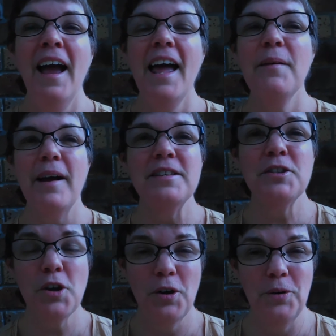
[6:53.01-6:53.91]
Anyway,
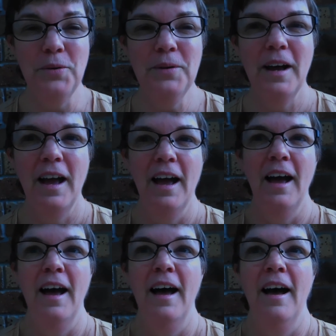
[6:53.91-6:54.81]
so,
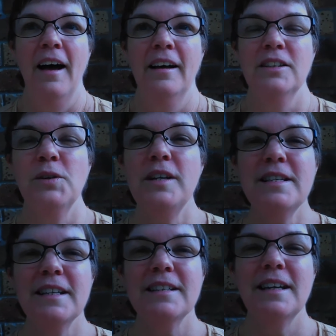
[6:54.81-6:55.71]

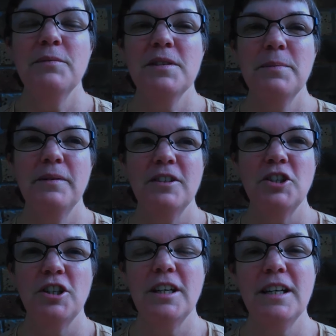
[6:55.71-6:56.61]
2016 was a bit of a
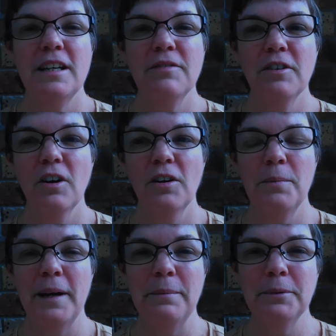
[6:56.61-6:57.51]
shitty year for a lot
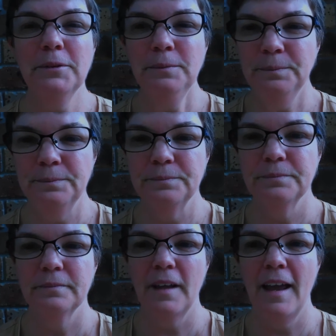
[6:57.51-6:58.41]
of people.
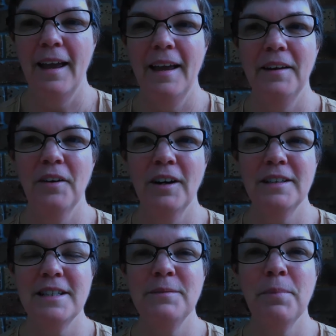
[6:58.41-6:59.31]
And
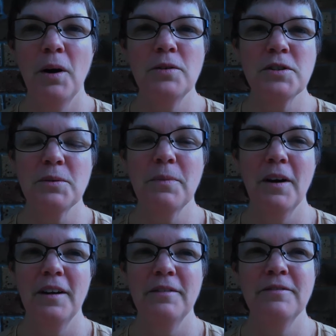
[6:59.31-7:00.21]
I did post on
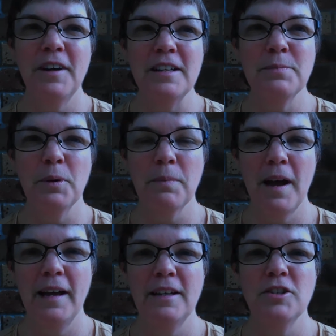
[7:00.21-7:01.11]
my Facebook
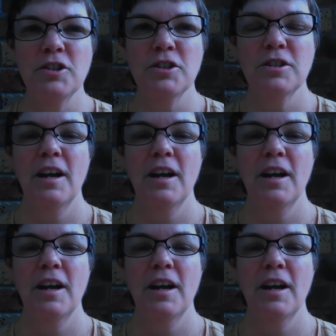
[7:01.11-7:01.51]
page